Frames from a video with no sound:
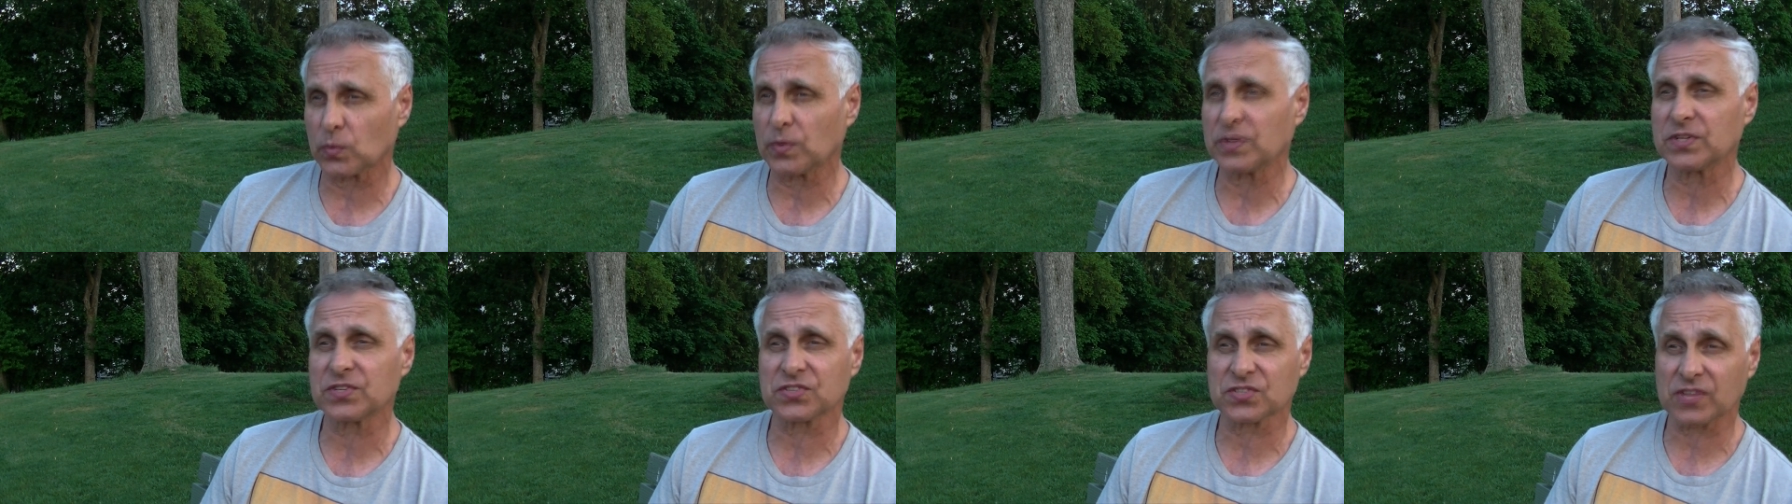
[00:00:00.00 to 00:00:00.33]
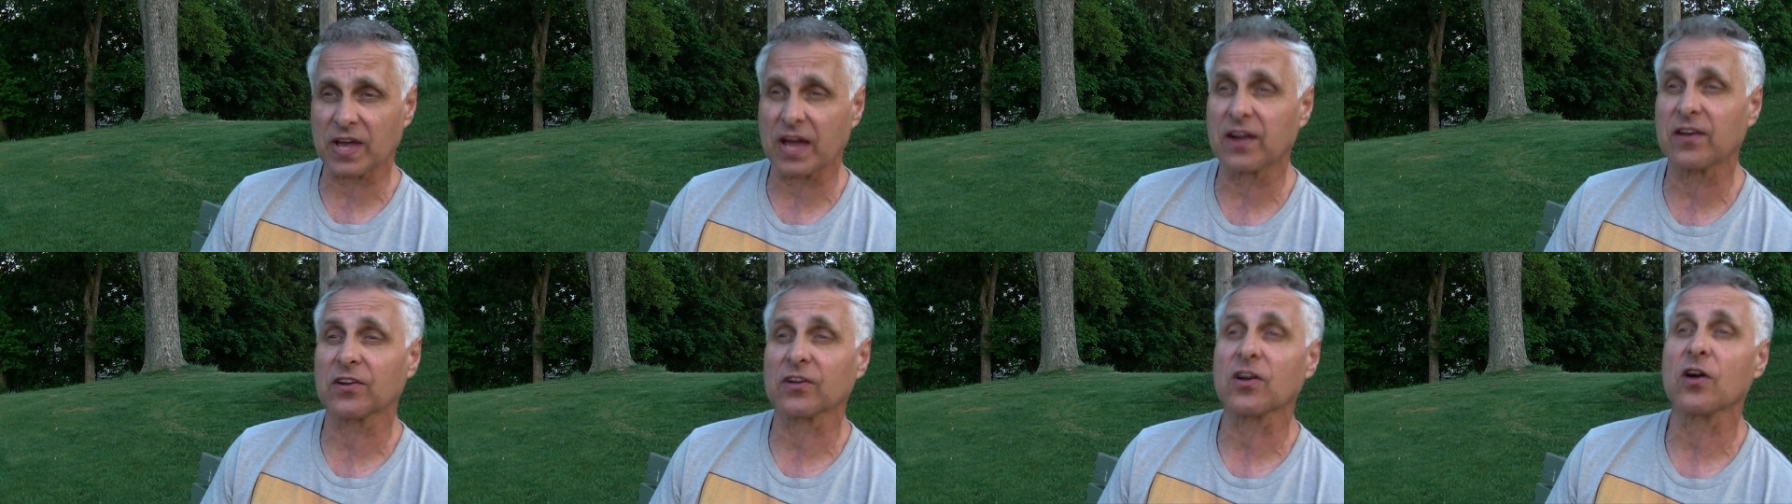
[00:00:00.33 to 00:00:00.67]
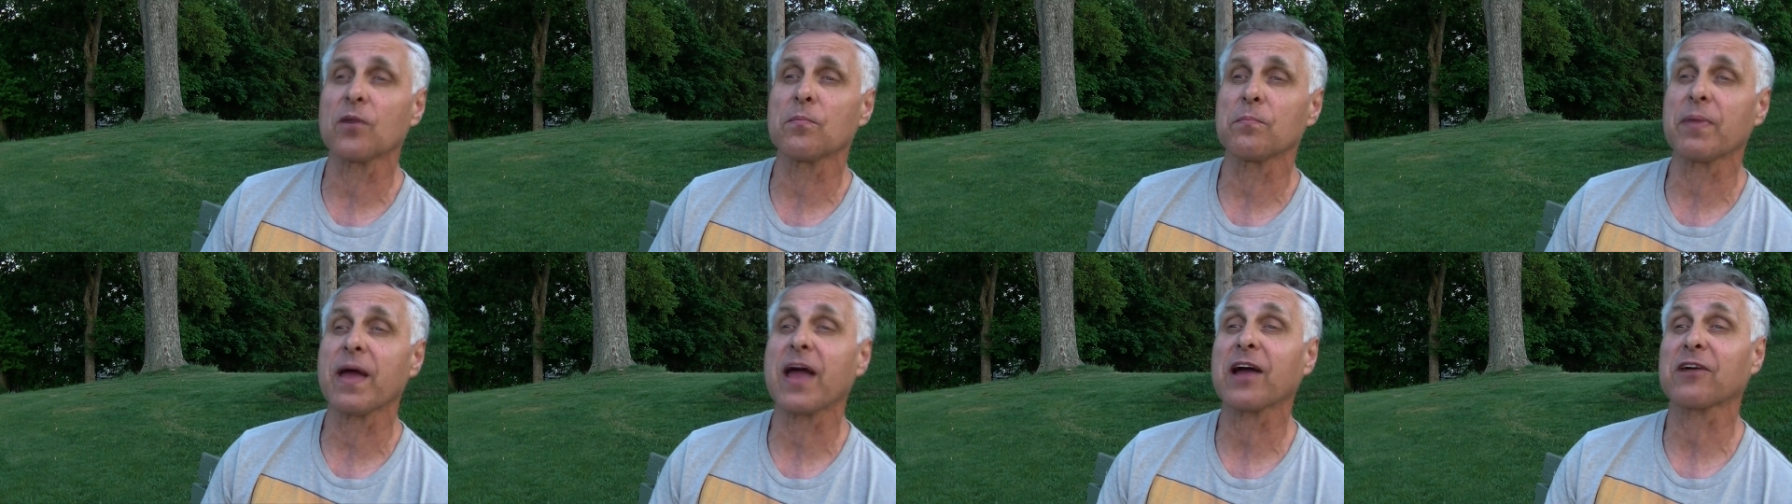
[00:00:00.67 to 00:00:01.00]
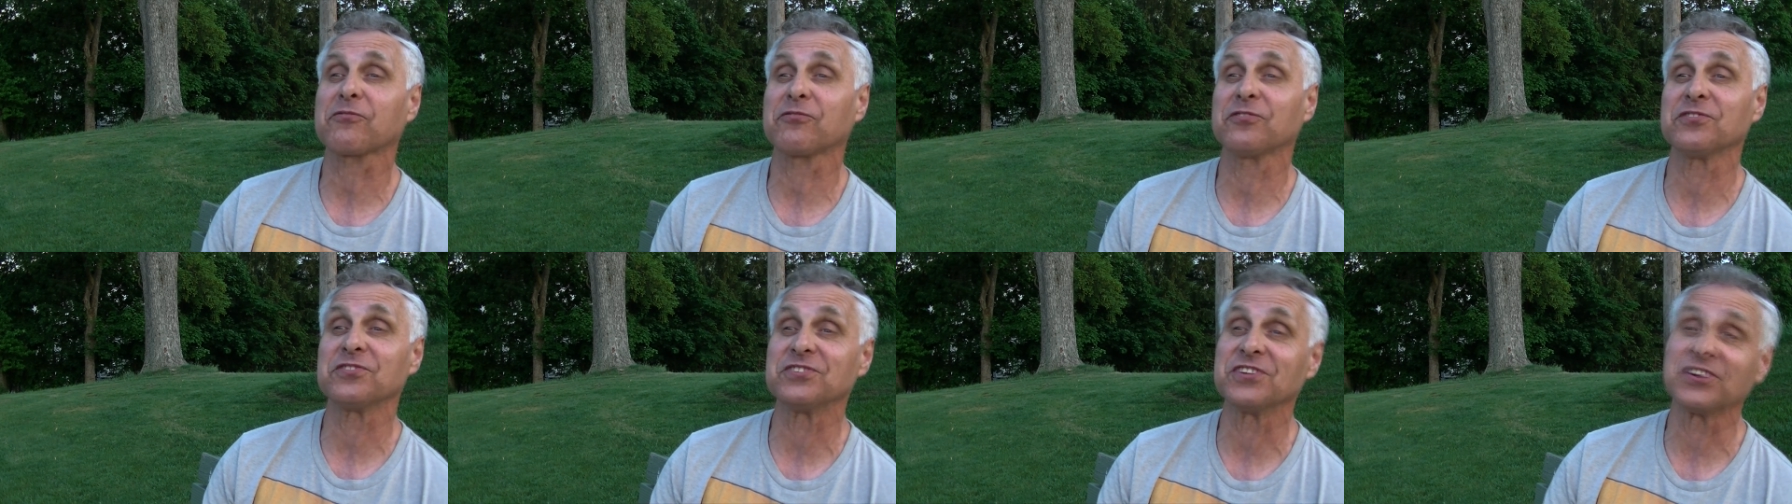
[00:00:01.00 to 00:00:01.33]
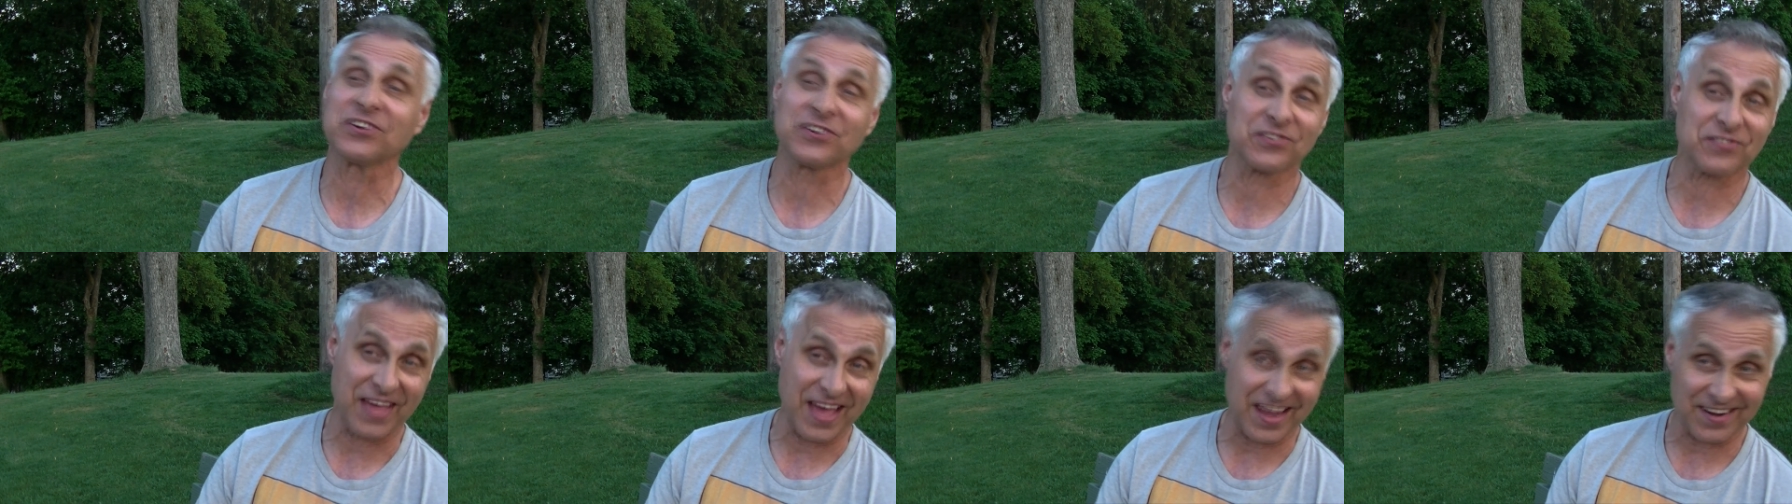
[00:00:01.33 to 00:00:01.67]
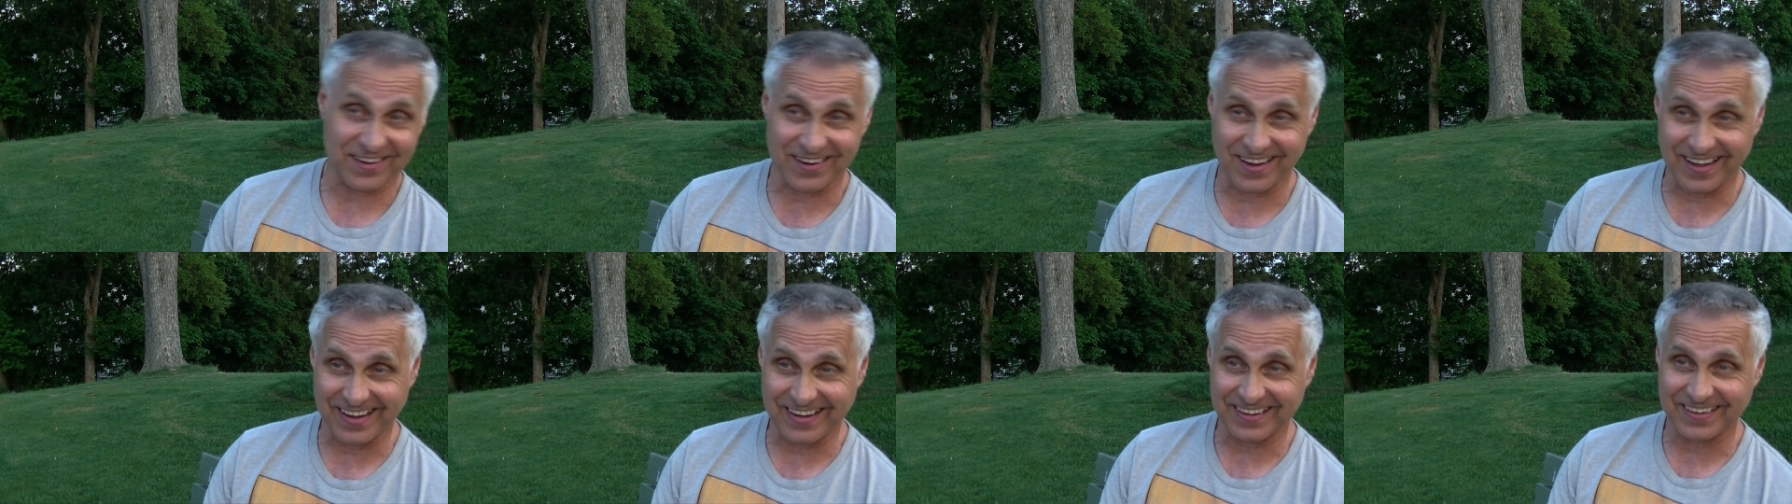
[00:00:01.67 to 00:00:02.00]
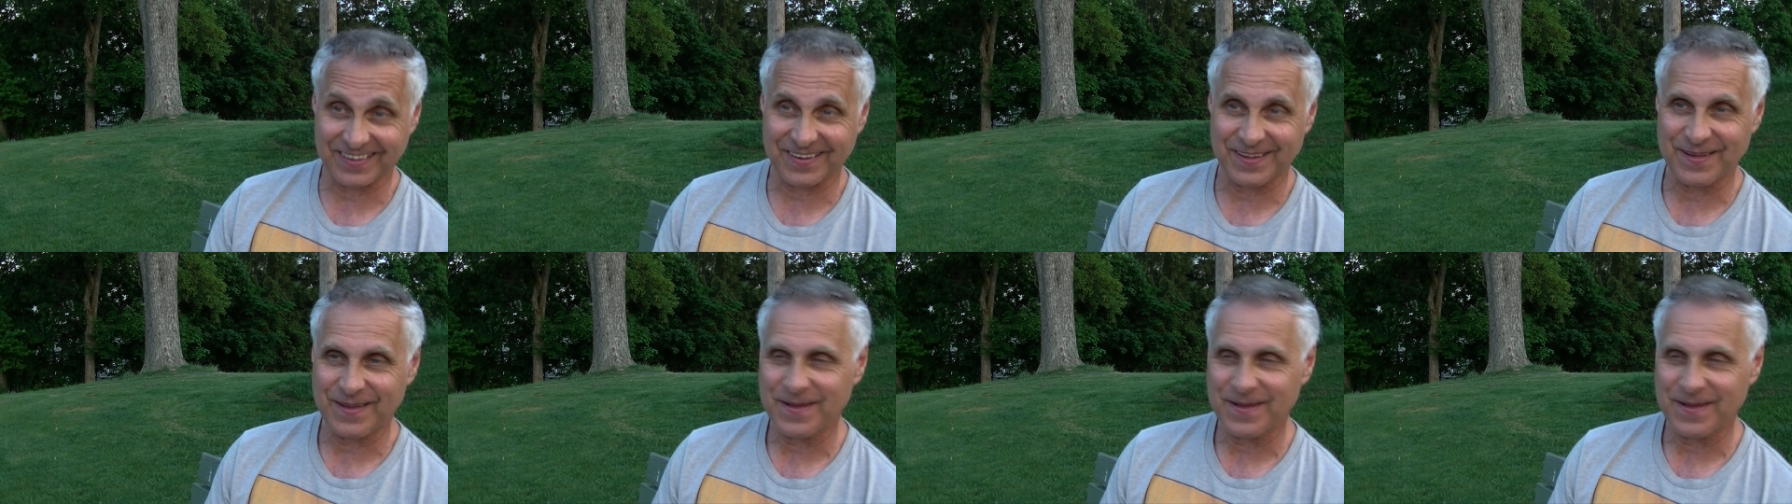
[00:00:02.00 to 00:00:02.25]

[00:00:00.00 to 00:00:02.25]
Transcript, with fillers: we decided to come back for dinner that night.